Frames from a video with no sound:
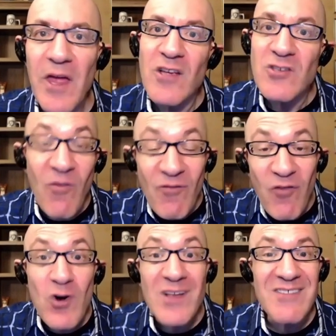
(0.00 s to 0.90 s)
So
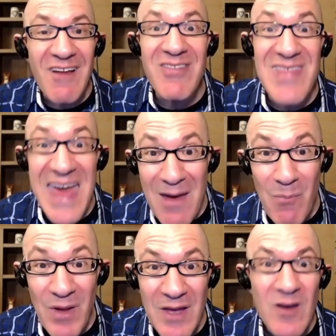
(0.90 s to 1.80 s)
focus on them.
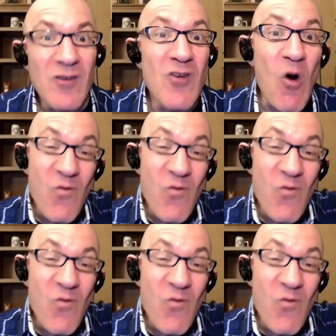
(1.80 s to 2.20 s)
Don't